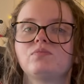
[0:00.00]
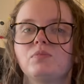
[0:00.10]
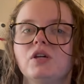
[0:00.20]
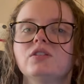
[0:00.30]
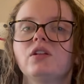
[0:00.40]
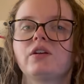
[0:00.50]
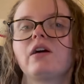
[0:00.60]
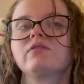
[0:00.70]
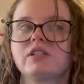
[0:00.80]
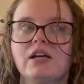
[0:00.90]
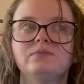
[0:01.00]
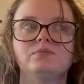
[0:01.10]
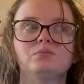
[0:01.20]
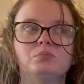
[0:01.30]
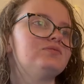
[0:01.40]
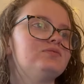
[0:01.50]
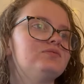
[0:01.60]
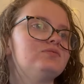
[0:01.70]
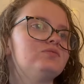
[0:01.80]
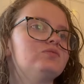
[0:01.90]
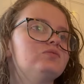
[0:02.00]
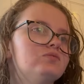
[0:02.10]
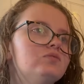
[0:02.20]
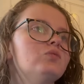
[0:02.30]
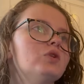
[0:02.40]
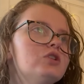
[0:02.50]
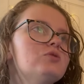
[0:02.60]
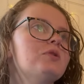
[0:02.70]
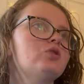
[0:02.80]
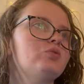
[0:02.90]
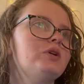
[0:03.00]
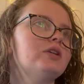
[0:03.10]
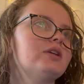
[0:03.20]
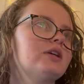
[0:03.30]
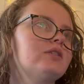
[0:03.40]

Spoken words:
be on the lookout for that. We're gonna spin the wheel again.